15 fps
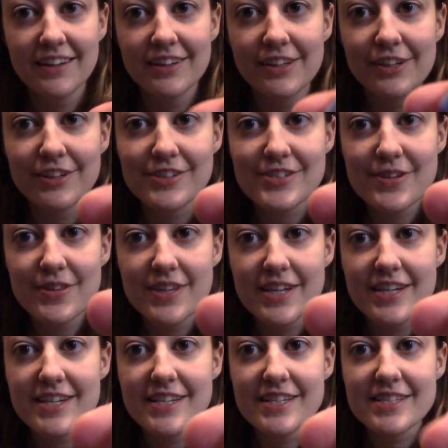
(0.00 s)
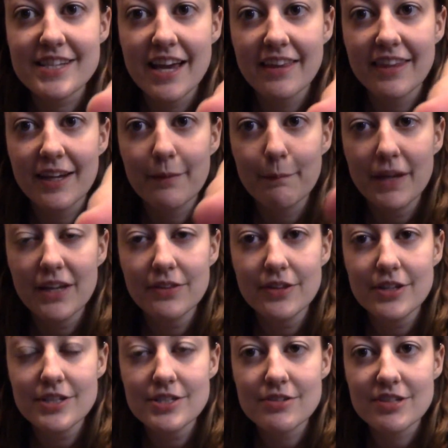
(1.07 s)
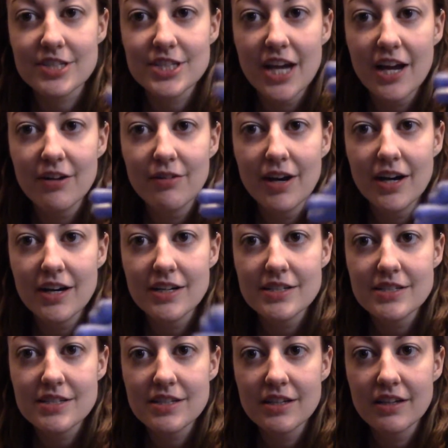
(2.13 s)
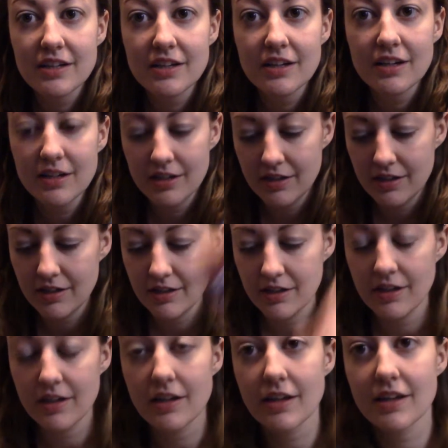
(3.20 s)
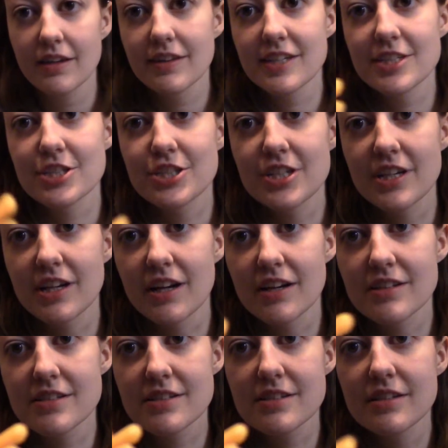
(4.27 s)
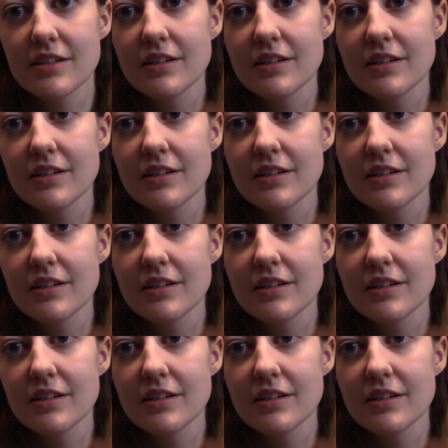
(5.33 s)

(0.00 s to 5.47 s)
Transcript: there are also these, I think, panthers or jaguars, and these cheetahs.